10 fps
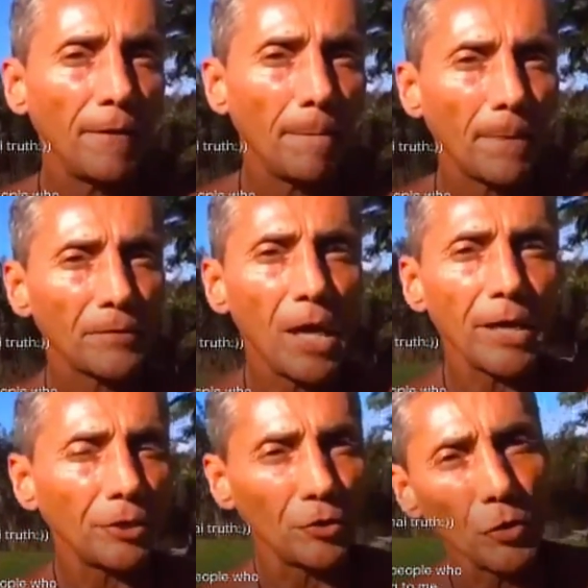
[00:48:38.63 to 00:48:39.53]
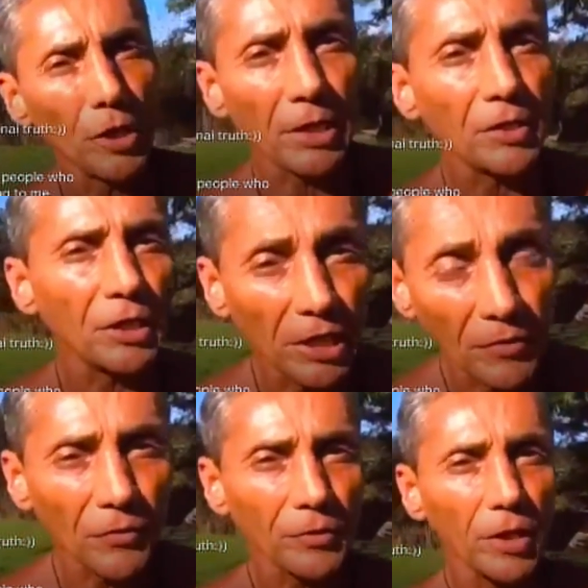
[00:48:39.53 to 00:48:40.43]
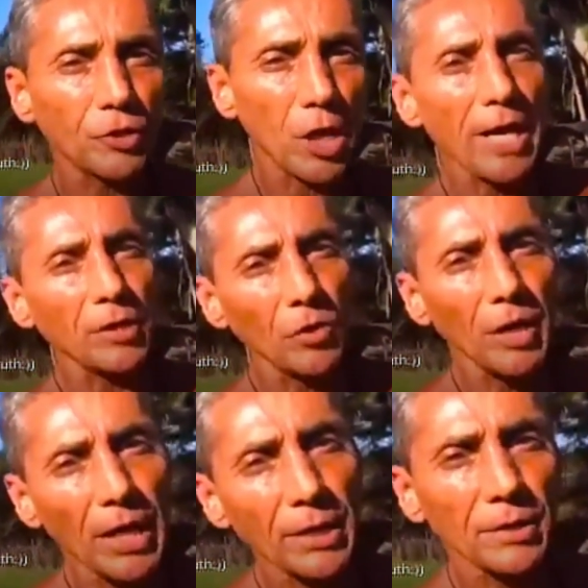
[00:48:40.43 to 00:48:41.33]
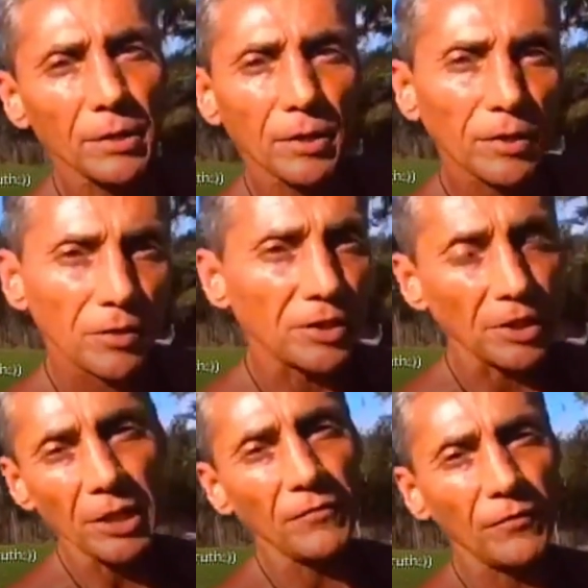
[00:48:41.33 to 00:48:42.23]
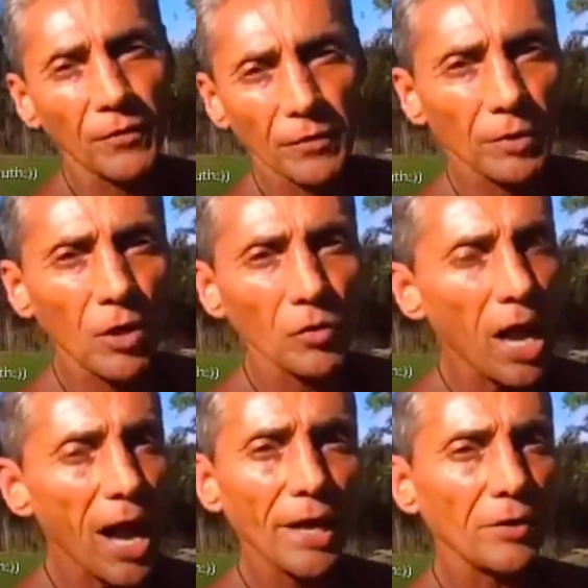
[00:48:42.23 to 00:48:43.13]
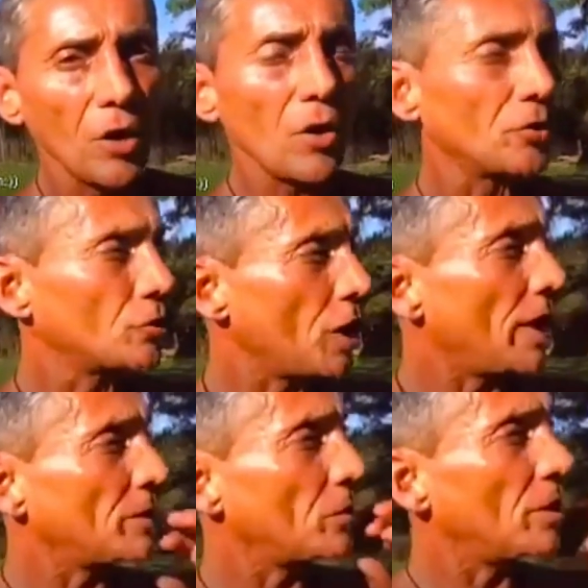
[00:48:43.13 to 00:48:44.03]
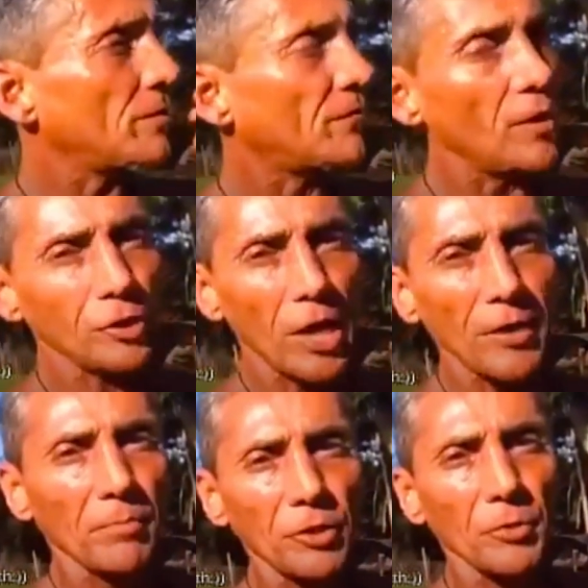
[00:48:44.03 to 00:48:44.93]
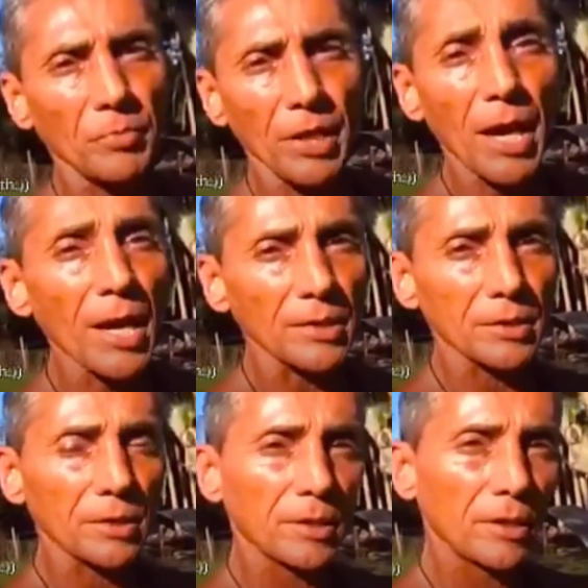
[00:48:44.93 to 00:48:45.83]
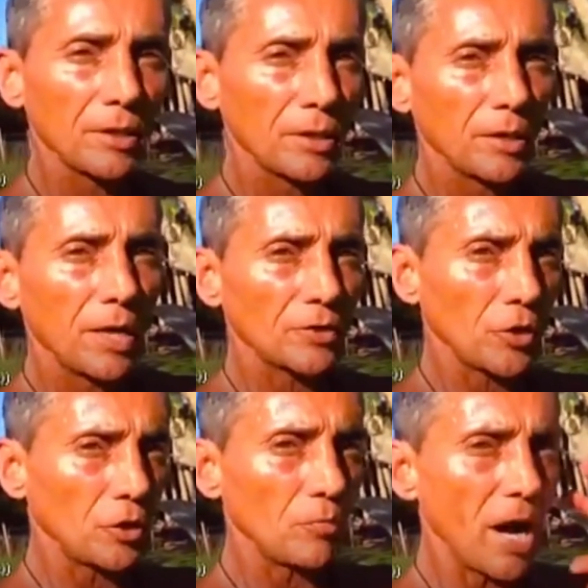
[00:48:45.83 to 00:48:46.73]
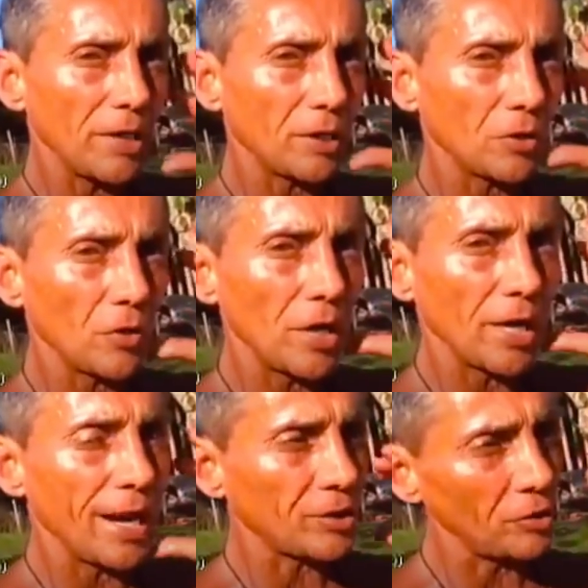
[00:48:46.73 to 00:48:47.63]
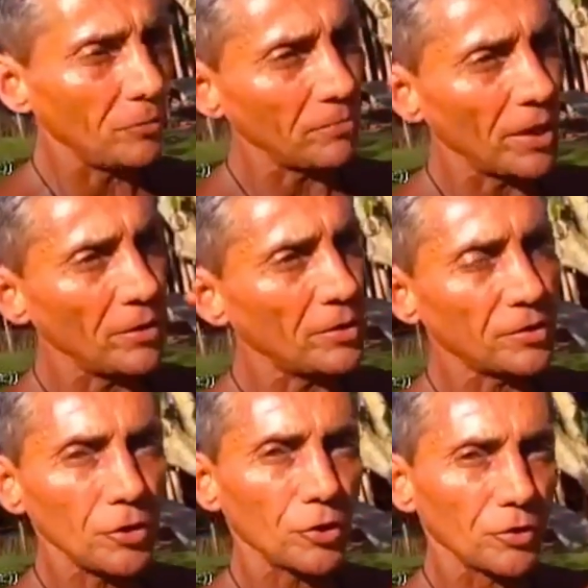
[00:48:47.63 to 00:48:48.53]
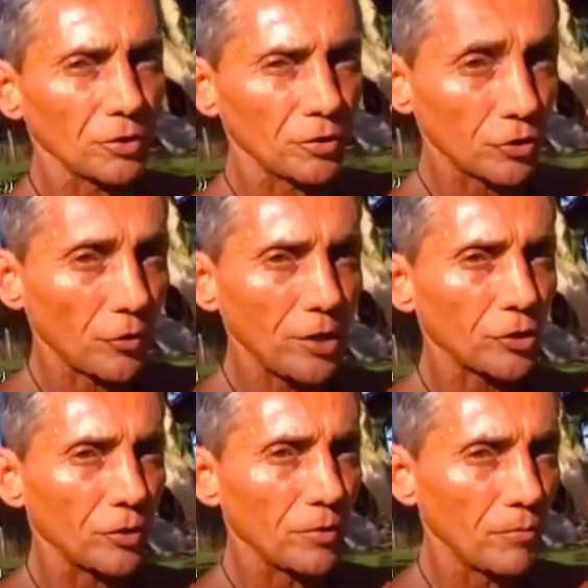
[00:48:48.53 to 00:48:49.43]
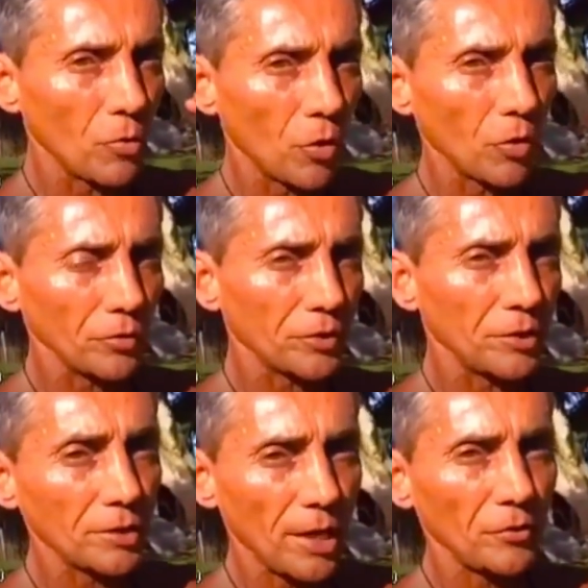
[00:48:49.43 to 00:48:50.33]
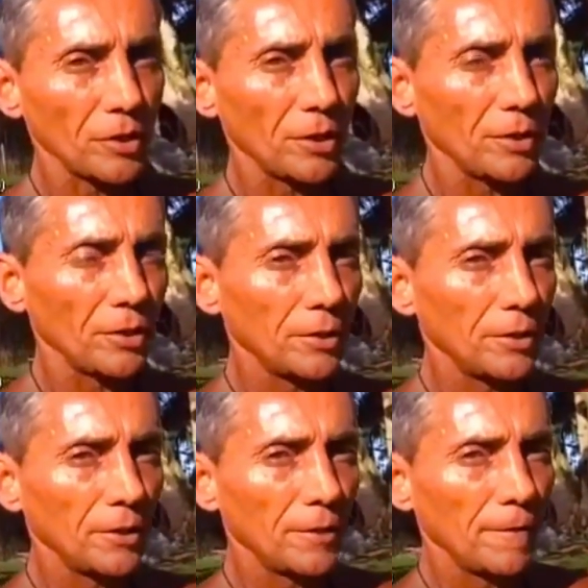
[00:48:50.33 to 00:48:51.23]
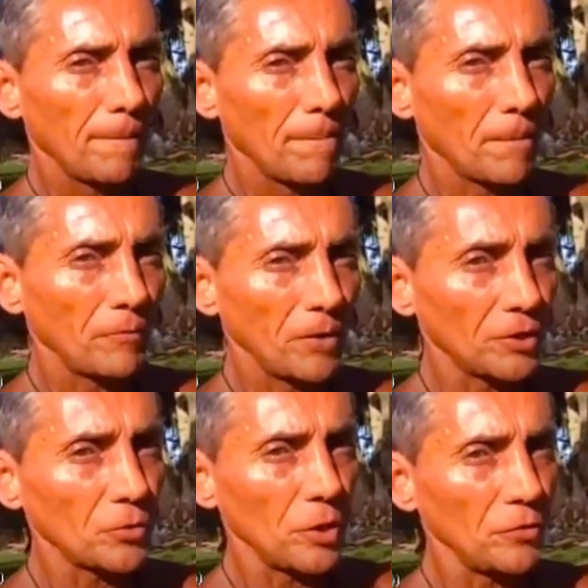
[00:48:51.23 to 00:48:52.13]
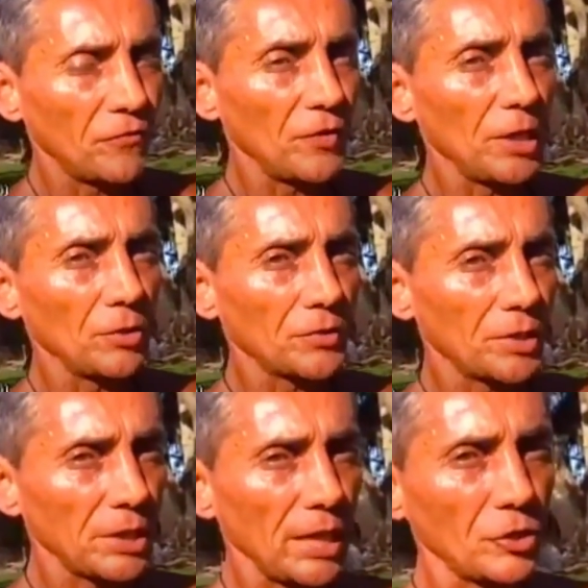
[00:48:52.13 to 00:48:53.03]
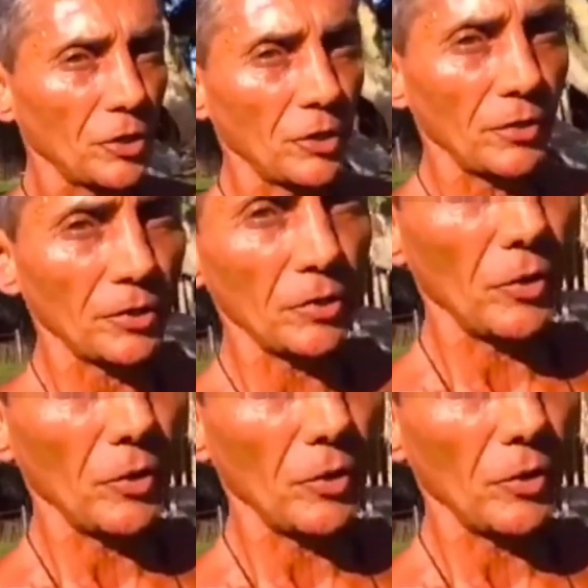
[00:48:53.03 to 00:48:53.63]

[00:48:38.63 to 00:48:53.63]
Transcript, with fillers: It's not like you're doing anything evil. You're not trying to go ahead and deceive, no, lie. No, you're trying to go ahead and flush out a bunch of BS. And so your mind can go ahead and actually make better decisions, discretion, morals, integrity. Remember, this is when you feel cessation. This is when